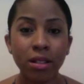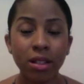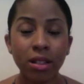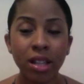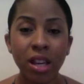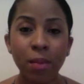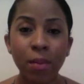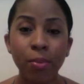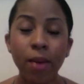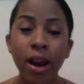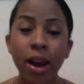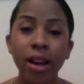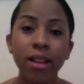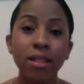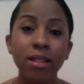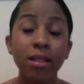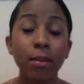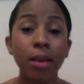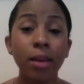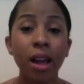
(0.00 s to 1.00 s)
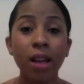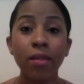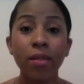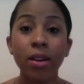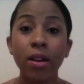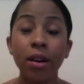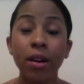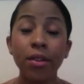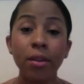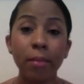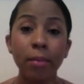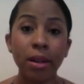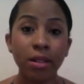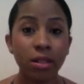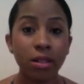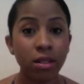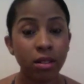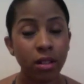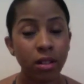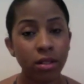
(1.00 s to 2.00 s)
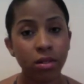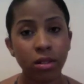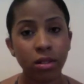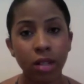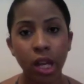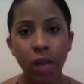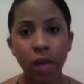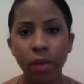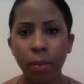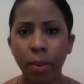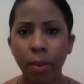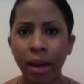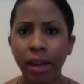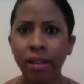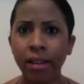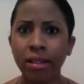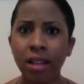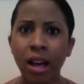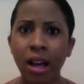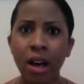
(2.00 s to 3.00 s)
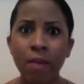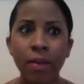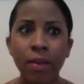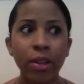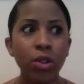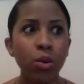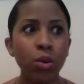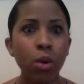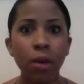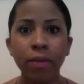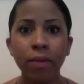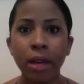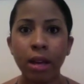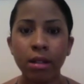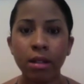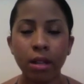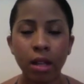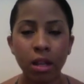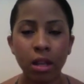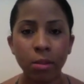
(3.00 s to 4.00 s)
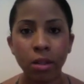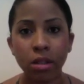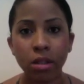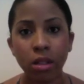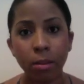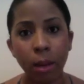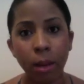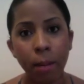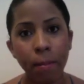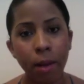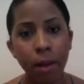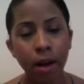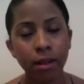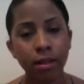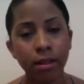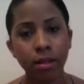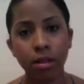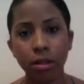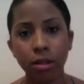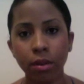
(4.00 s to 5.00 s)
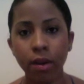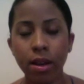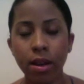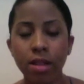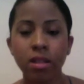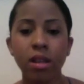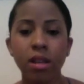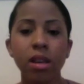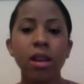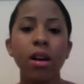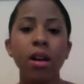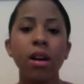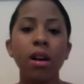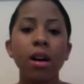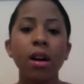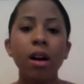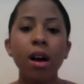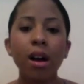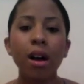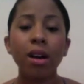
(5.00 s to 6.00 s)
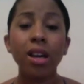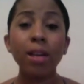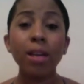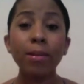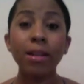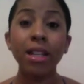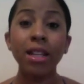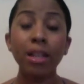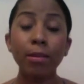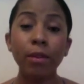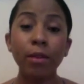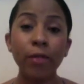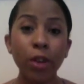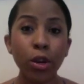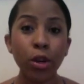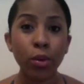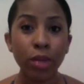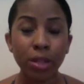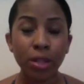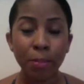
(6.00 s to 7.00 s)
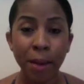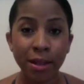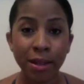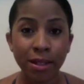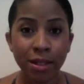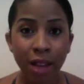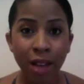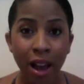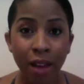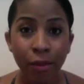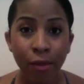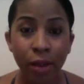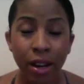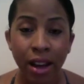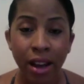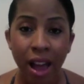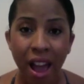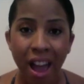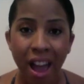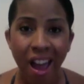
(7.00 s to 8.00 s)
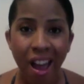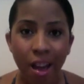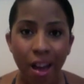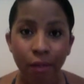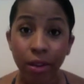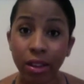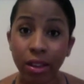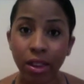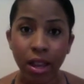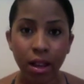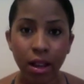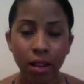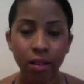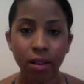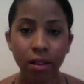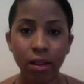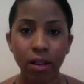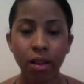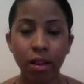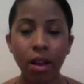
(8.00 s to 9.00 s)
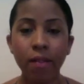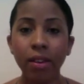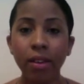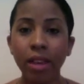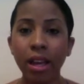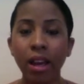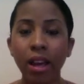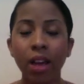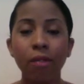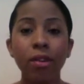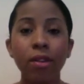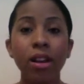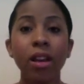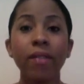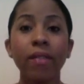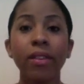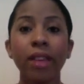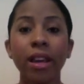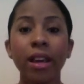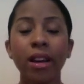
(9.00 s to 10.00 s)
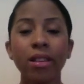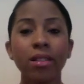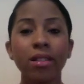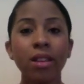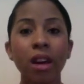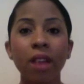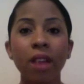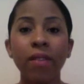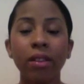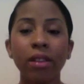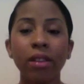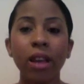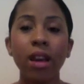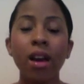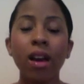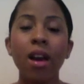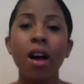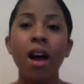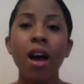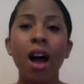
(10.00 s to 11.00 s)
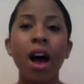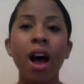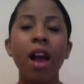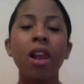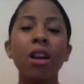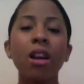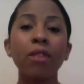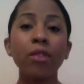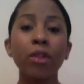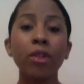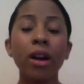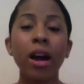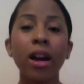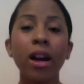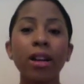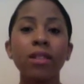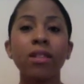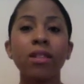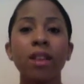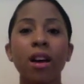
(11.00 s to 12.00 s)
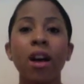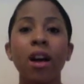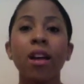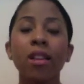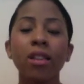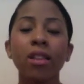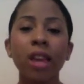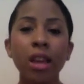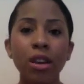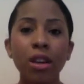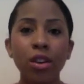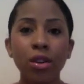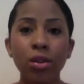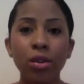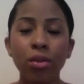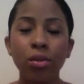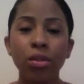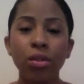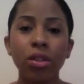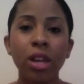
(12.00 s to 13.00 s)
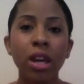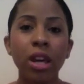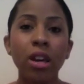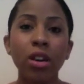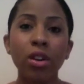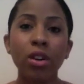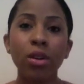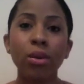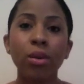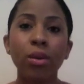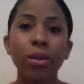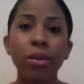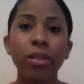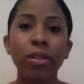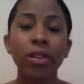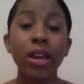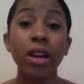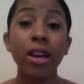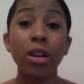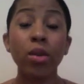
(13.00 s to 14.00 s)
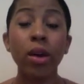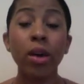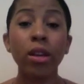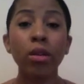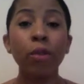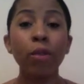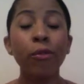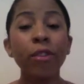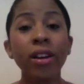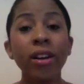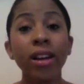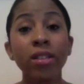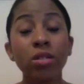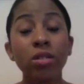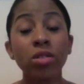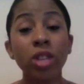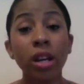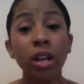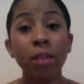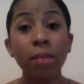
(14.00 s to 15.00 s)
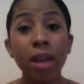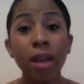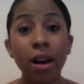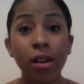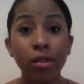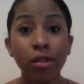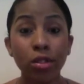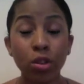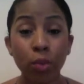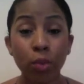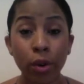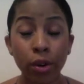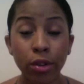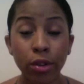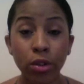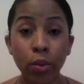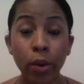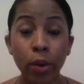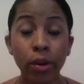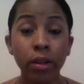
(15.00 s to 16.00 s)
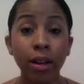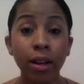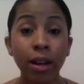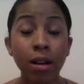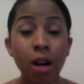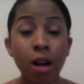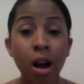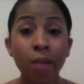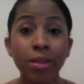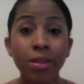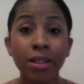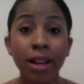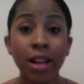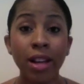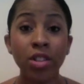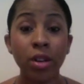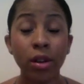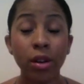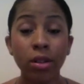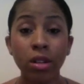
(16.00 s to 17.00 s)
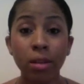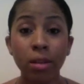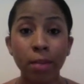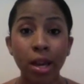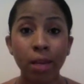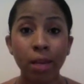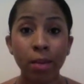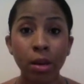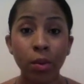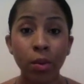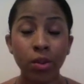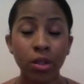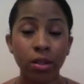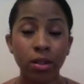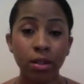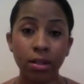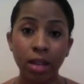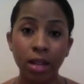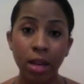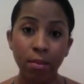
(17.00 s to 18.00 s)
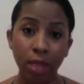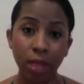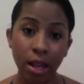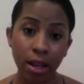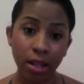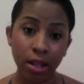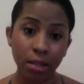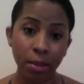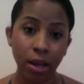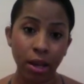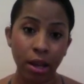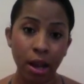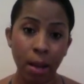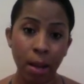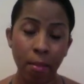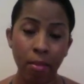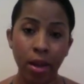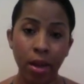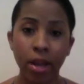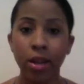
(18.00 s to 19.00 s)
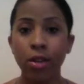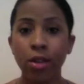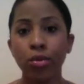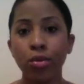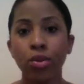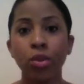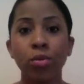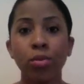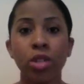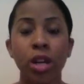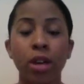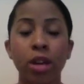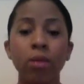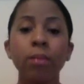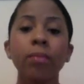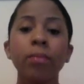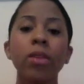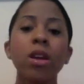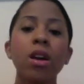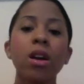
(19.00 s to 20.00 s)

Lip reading: Keep writing to me. I read all your messages. I just can't reply because I have like 12,000 emails in my box. It's crazy. Keep sending me video responses. I read everything. I read everything. I see everything. I love you guys. Thank you. Thank you. Thank you. And don't forget to check me out on Twitter. Twitter.com/ElsieBaby, which is the same thing as my YouTube channel.